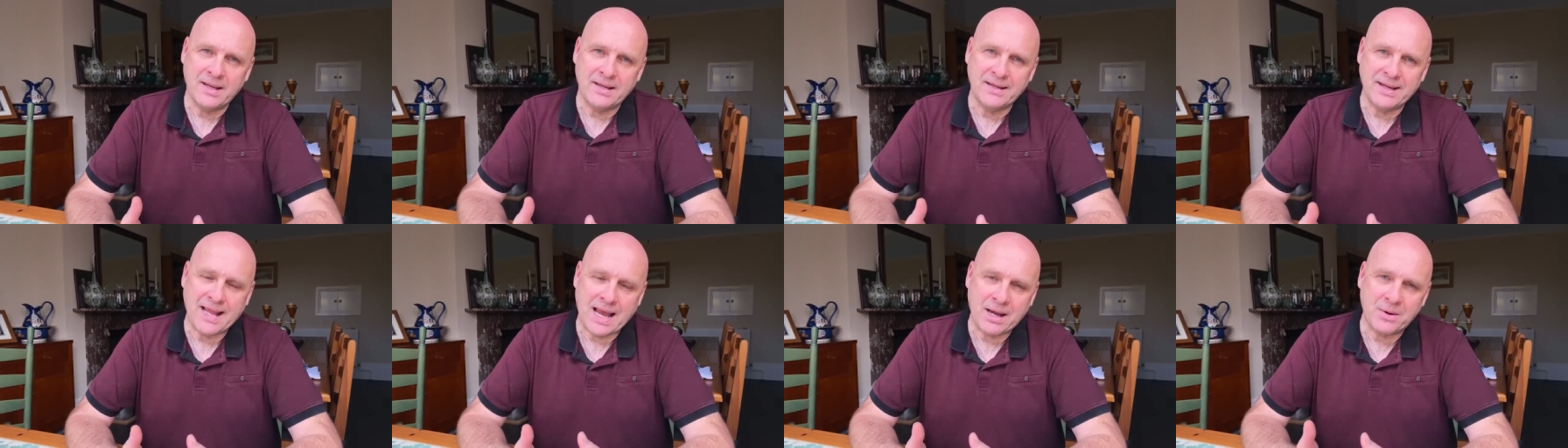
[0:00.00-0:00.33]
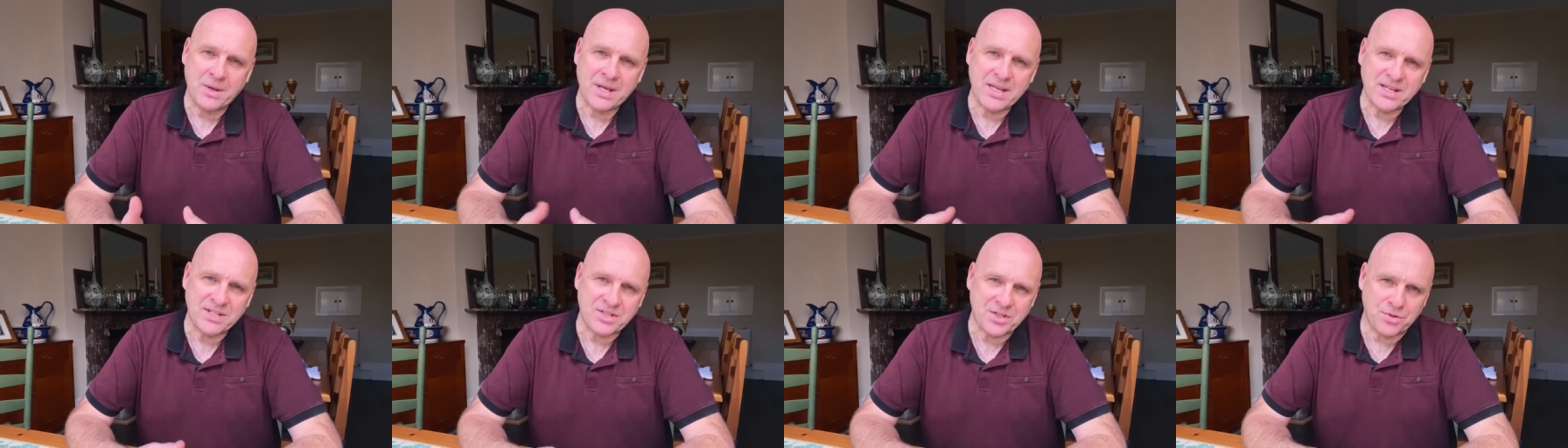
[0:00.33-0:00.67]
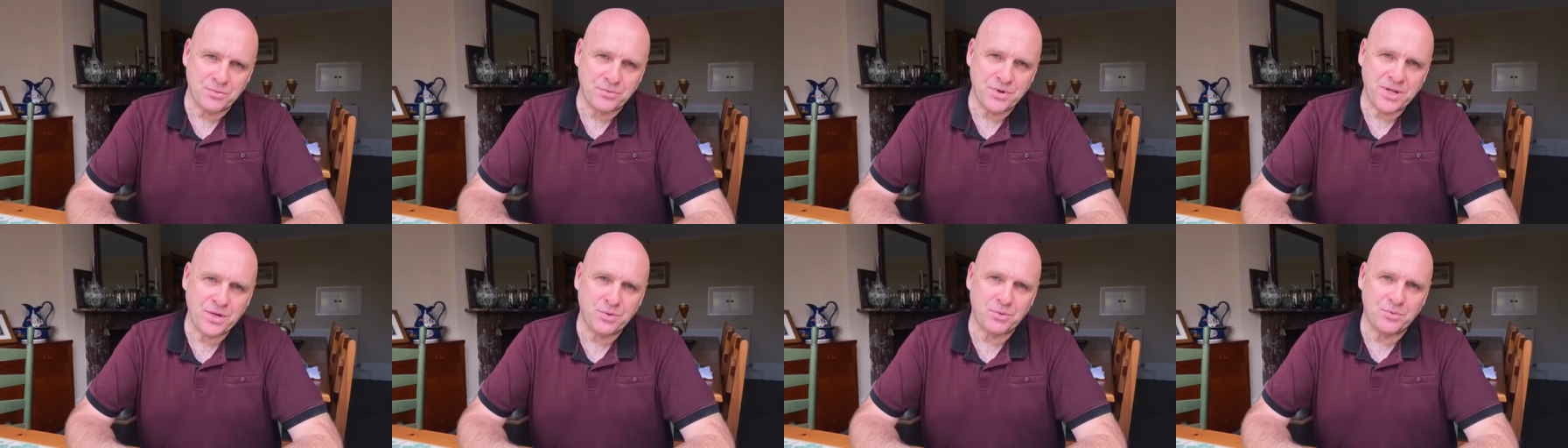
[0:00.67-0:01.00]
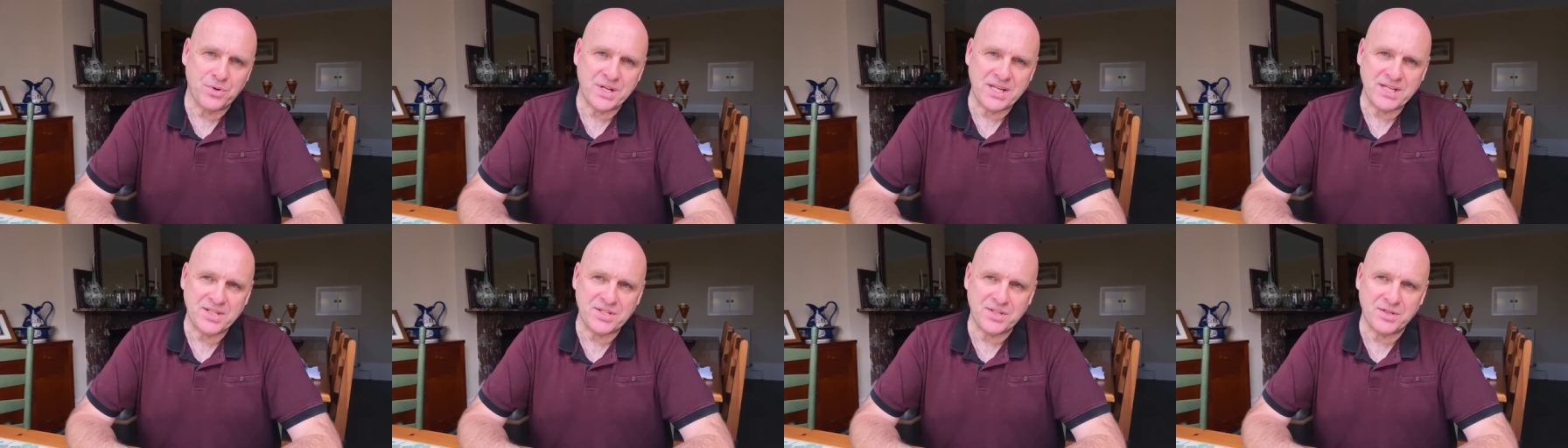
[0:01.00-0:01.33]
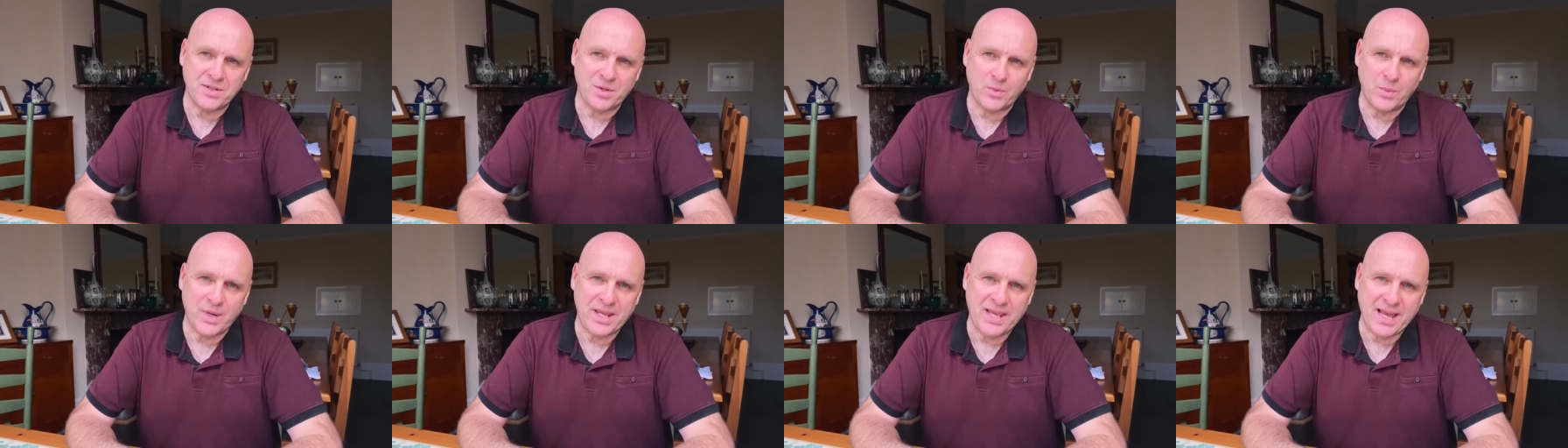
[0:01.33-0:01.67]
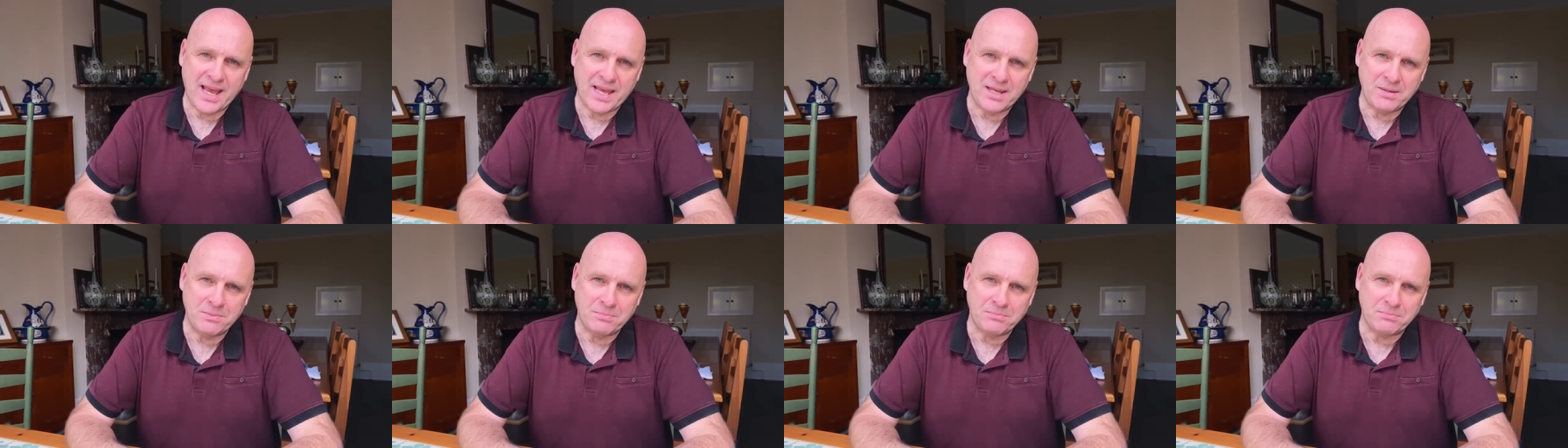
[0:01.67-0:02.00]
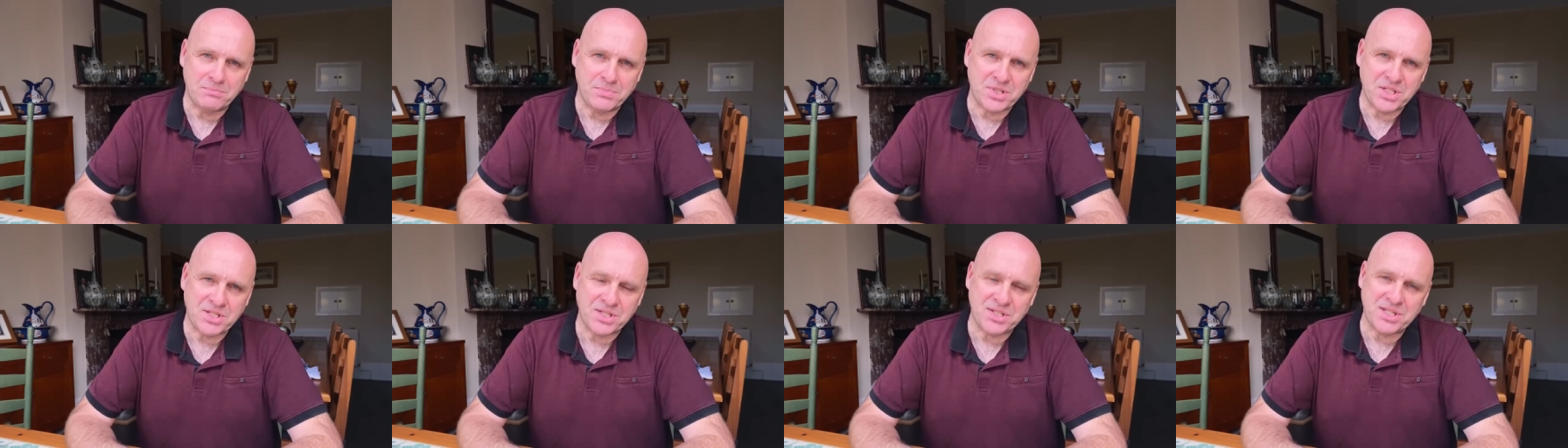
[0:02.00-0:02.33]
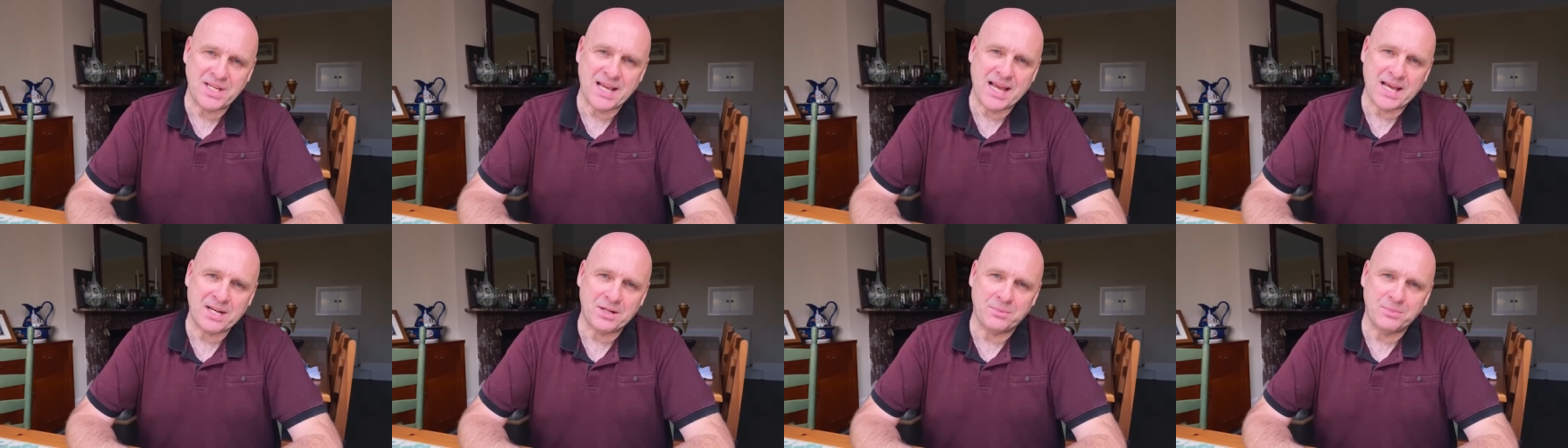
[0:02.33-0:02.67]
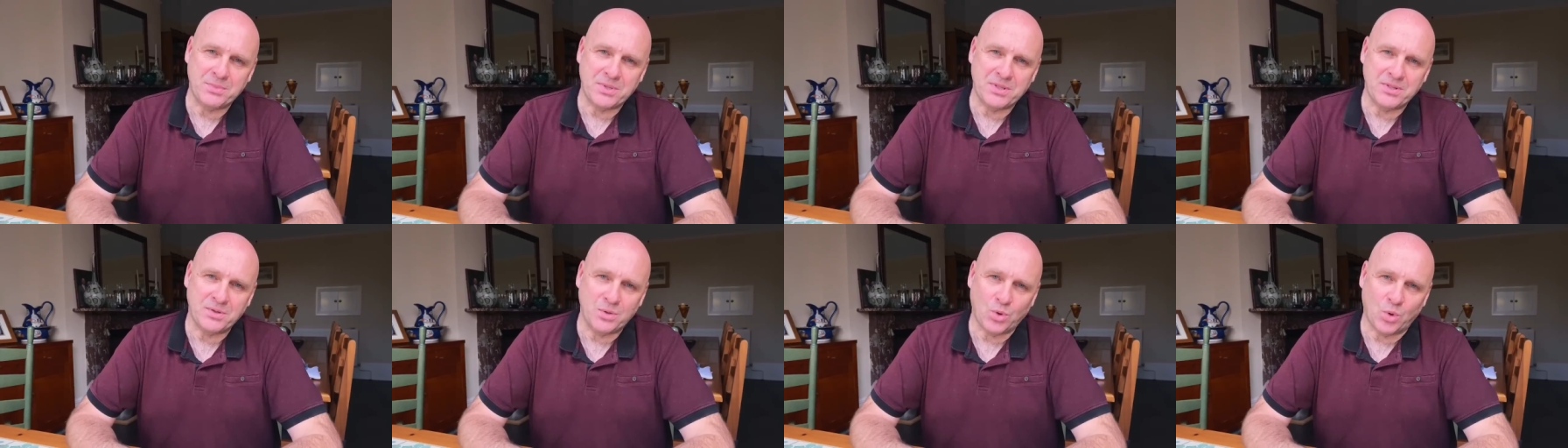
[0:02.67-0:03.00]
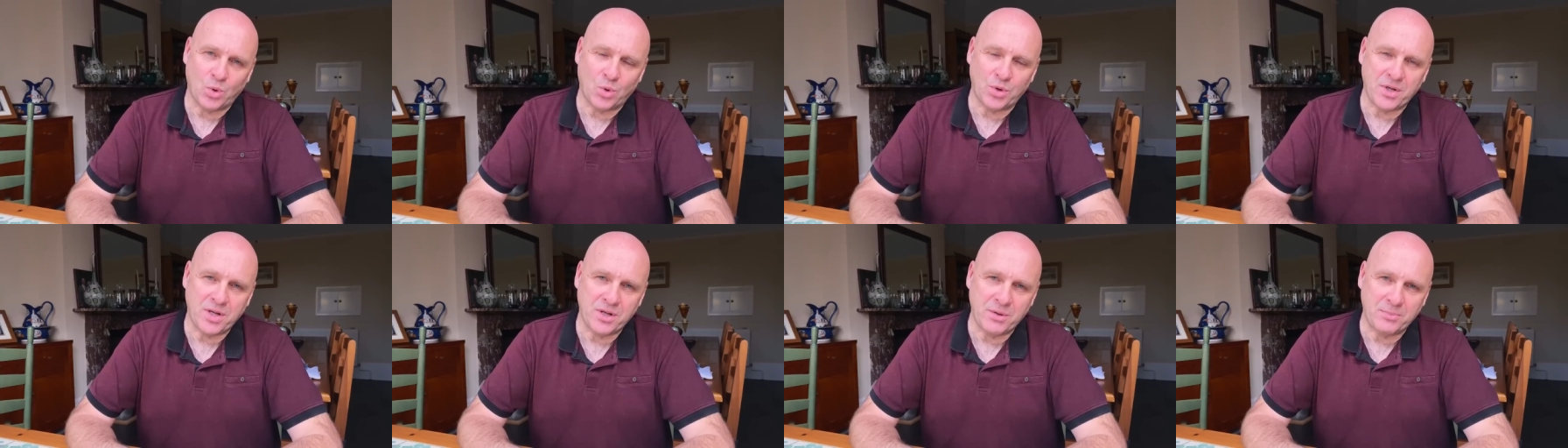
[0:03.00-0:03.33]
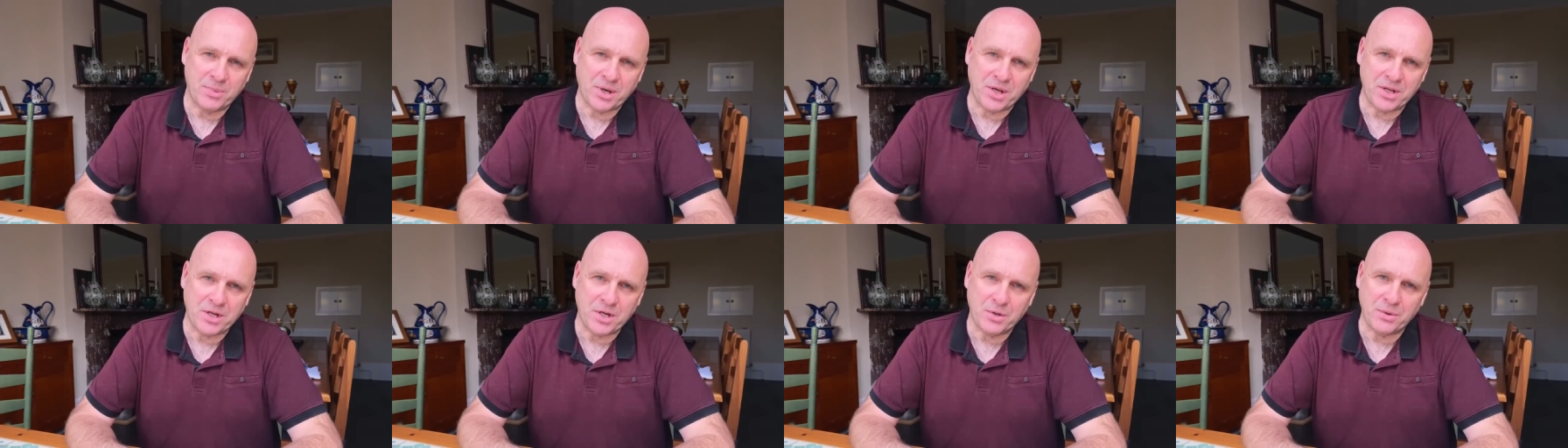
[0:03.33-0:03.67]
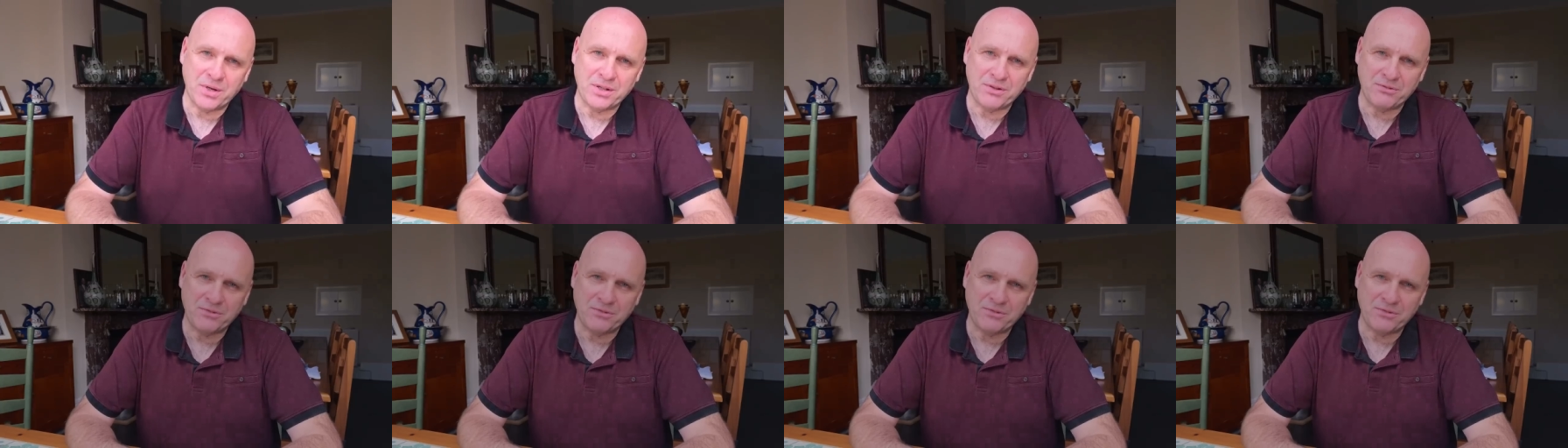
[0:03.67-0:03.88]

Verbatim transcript: Now, here's the real reason that we came to see Adam and your Biker in the